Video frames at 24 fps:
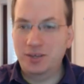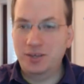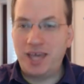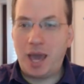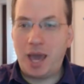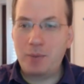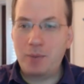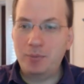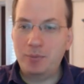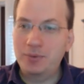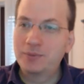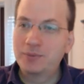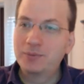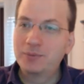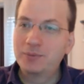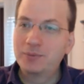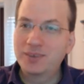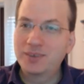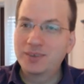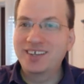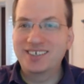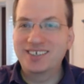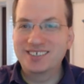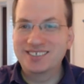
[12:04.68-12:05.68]
gap
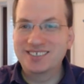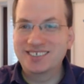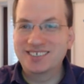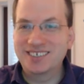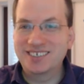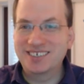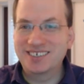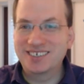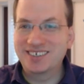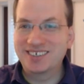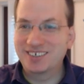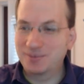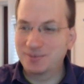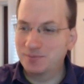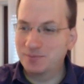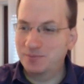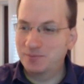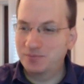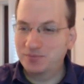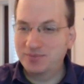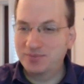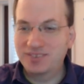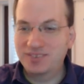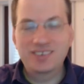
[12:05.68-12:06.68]
in his
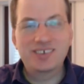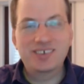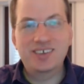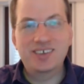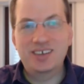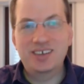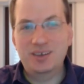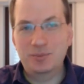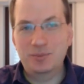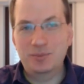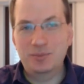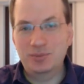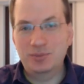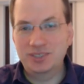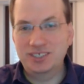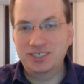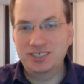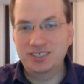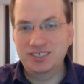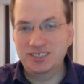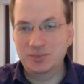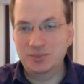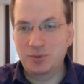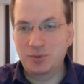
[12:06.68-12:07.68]

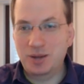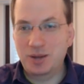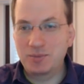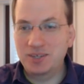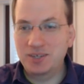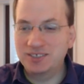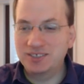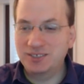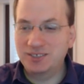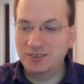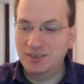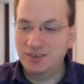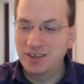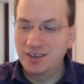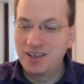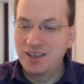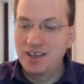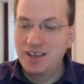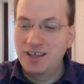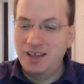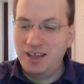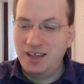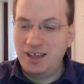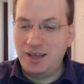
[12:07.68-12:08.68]
position as Prime Minister.
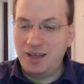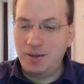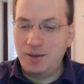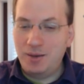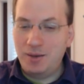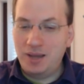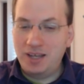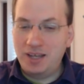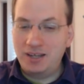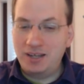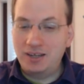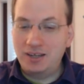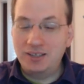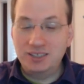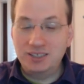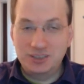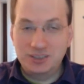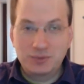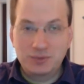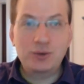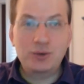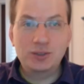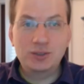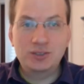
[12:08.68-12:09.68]
And in
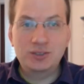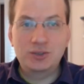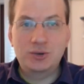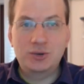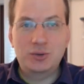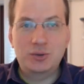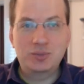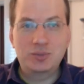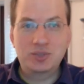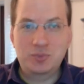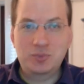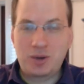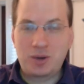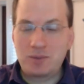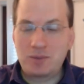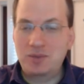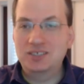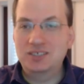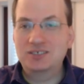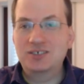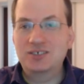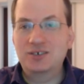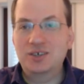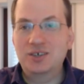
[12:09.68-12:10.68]
his first term as Prime
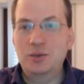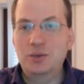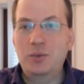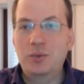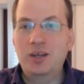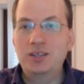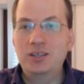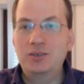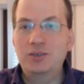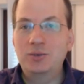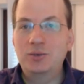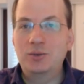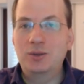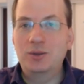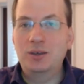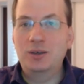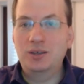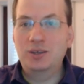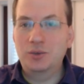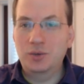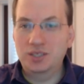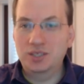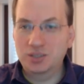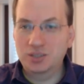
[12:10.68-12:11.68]
Minister, he went to the
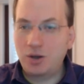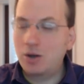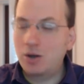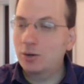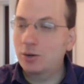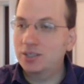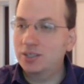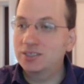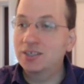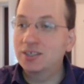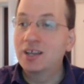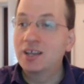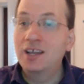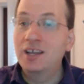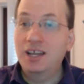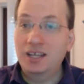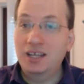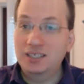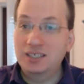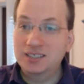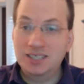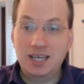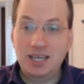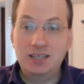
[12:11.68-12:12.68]
U.S. Congress
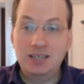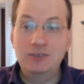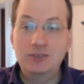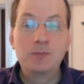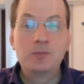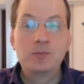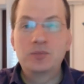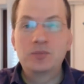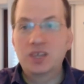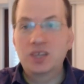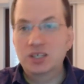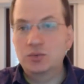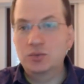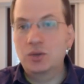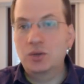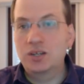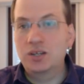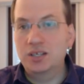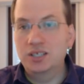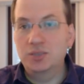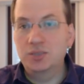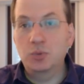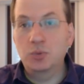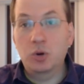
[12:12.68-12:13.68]
and said, Israel
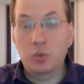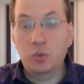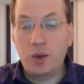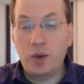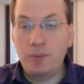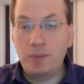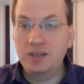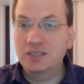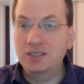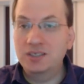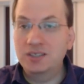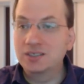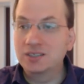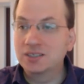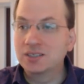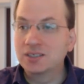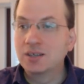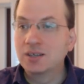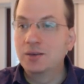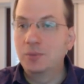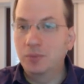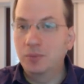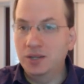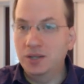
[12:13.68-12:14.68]
needs more weapons,
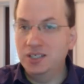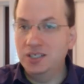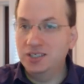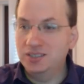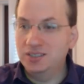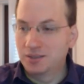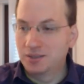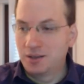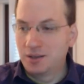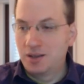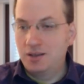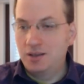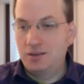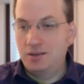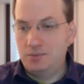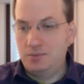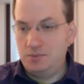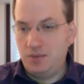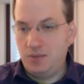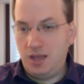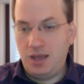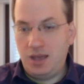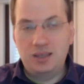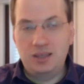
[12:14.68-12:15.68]
please.
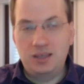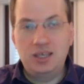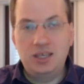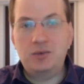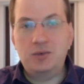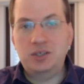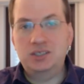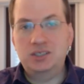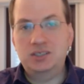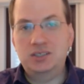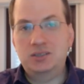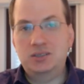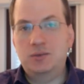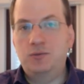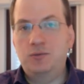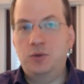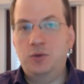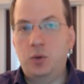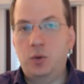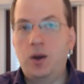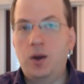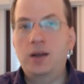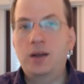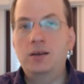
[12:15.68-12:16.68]
Give us
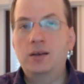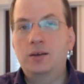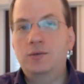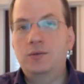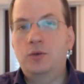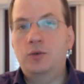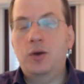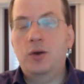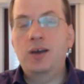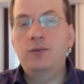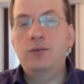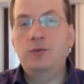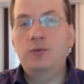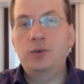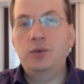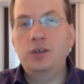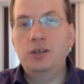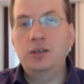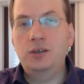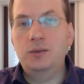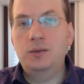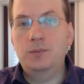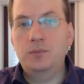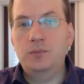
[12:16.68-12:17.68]
for
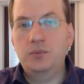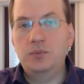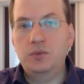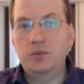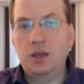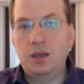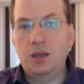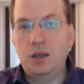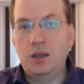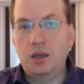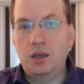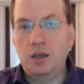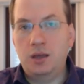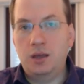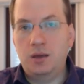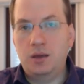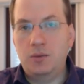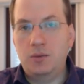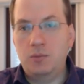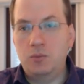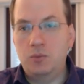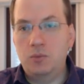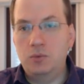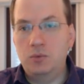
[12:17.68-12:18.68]
every
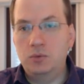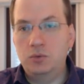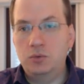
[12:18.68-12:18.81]
$2